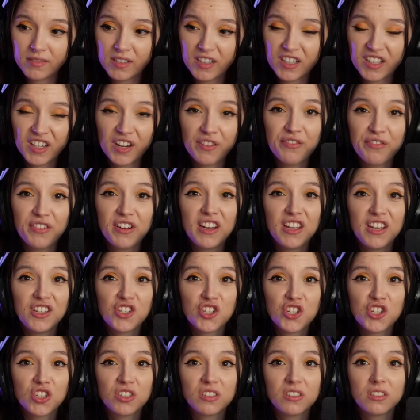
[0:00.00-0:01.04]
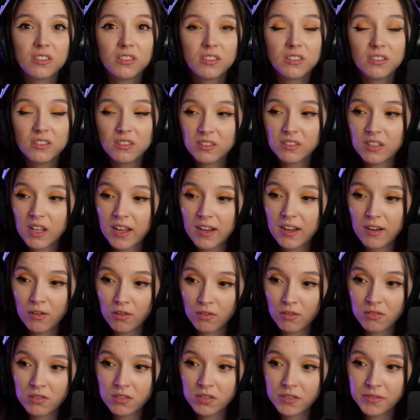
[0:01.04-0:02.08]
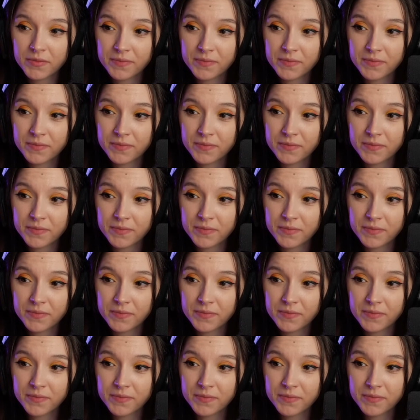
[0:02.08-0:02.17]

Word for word: Revelation I'm actually dialogue. glad to